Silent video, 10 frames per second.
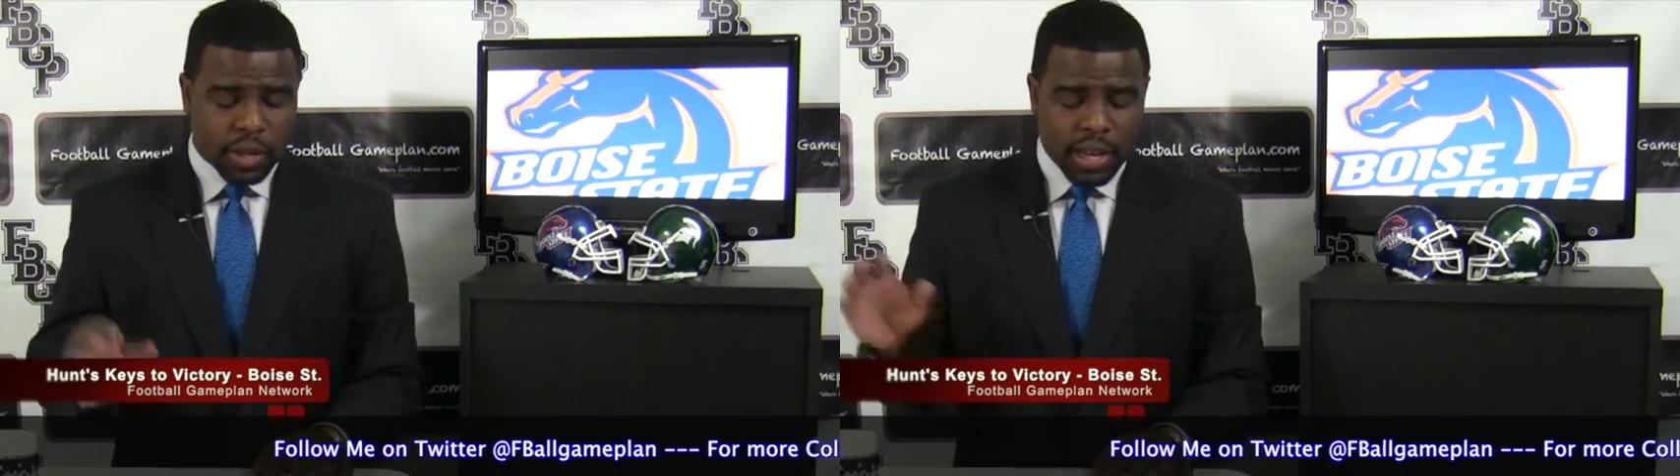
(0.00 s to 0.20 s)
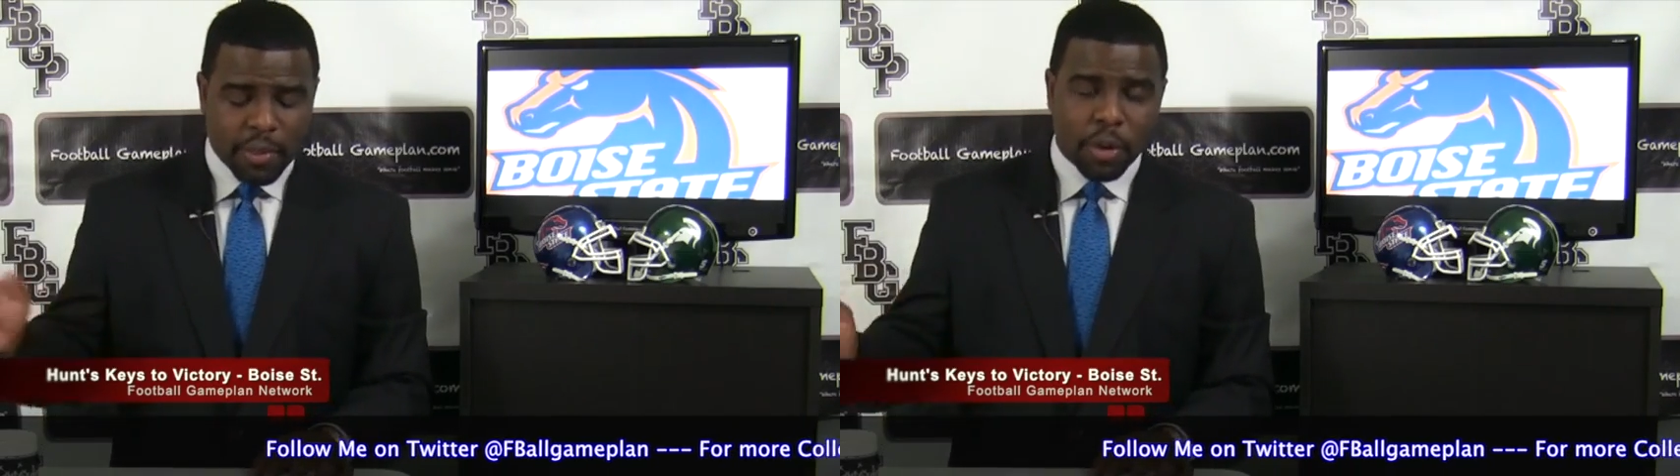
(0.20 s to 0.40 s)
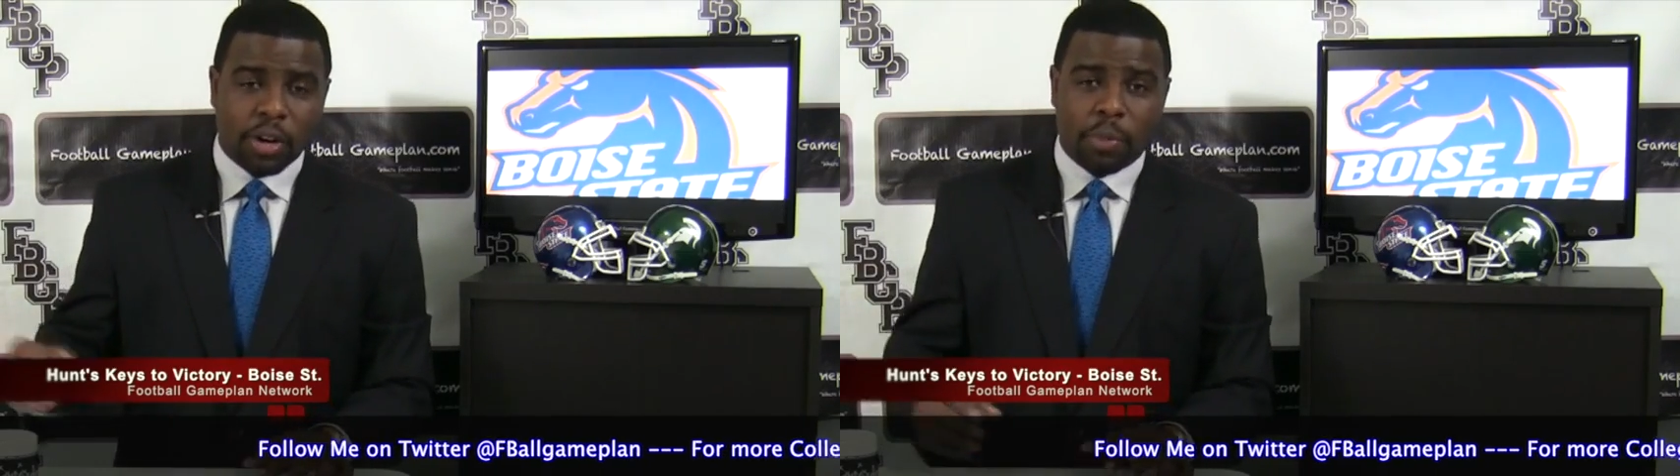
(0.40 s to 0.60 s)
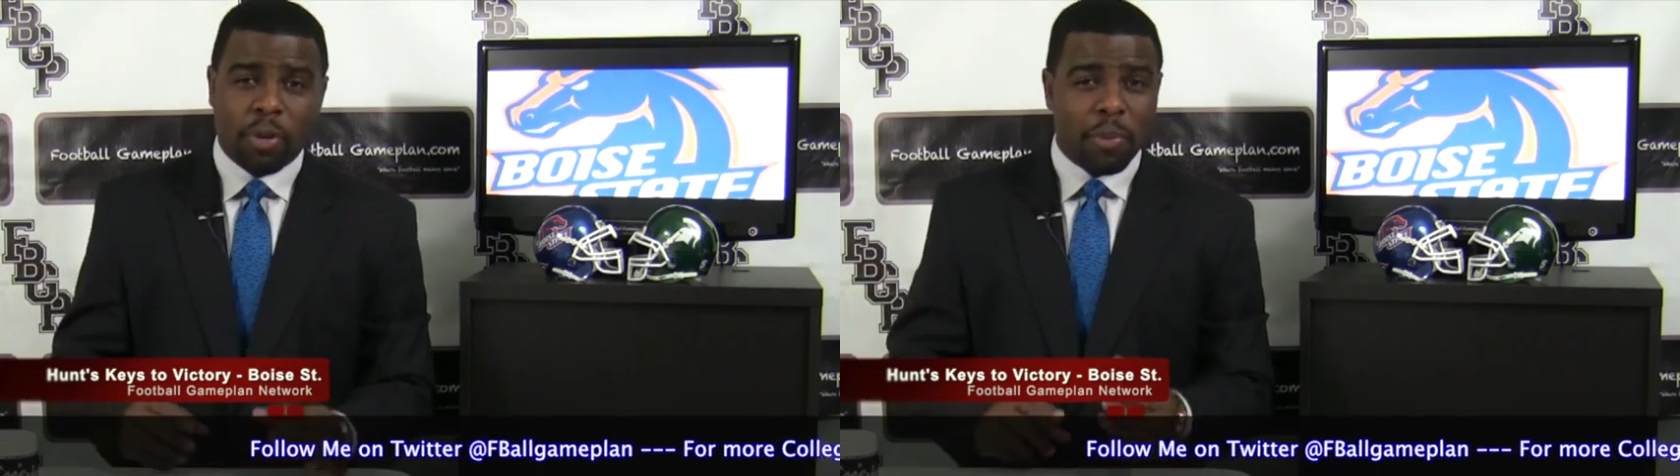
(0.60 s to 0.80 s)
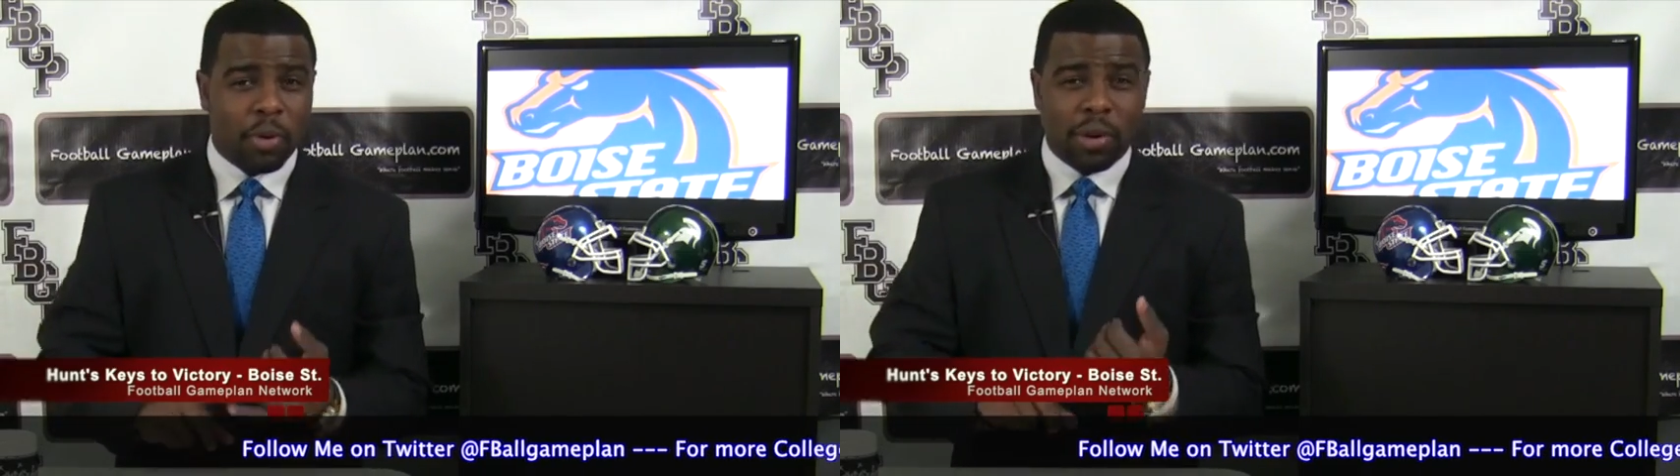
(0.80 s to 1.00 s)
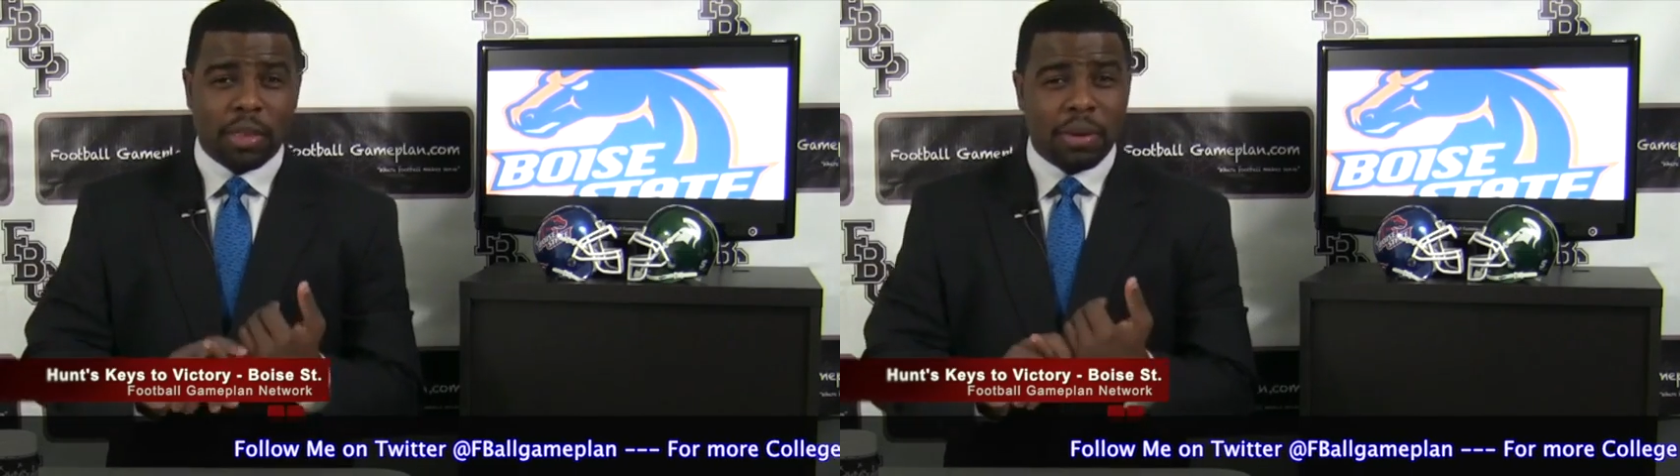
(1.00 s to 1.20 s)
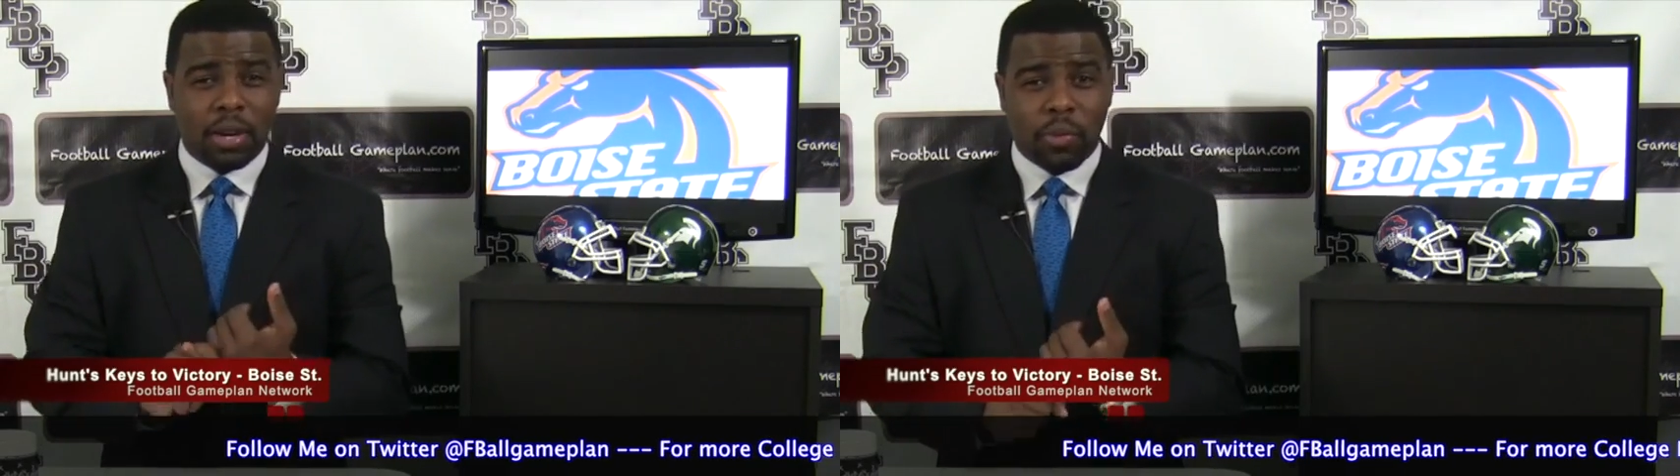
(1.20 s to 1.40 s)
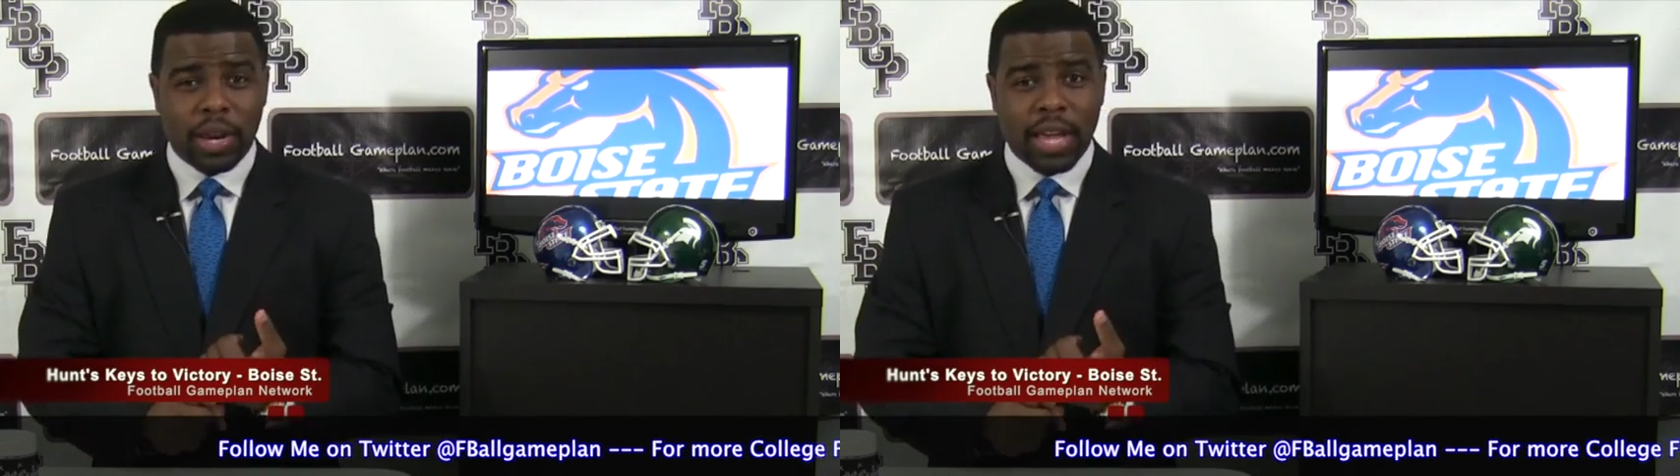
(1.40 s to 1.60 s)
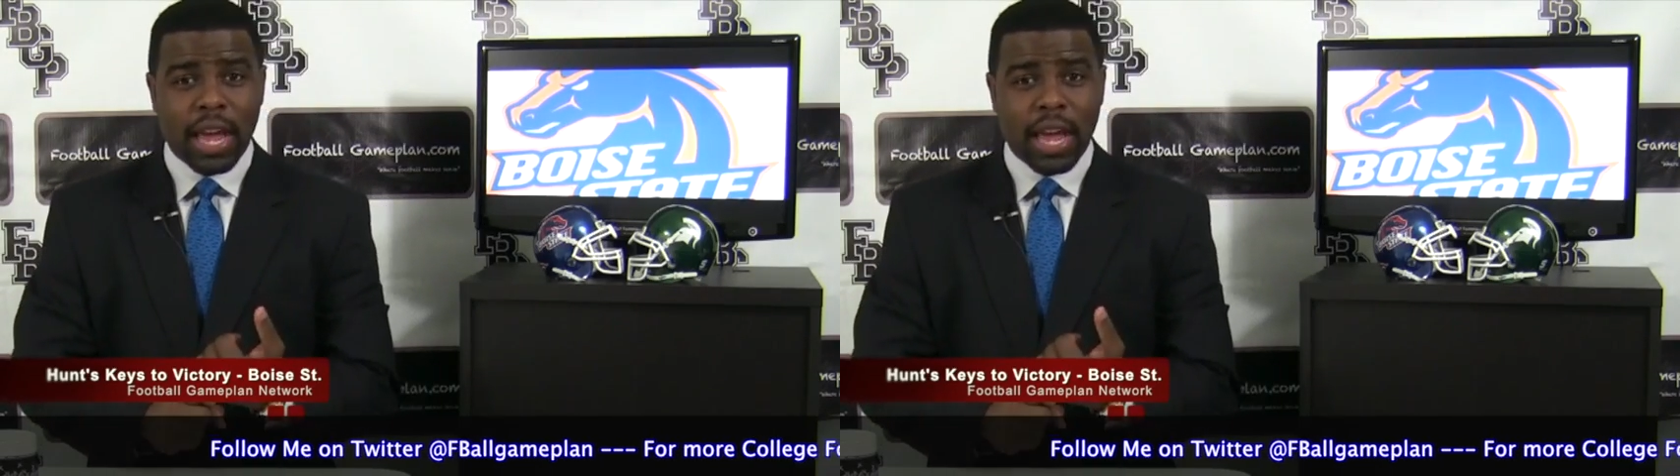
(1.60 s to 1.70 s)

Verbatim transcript: So get him on the perimeter, whether it be in the running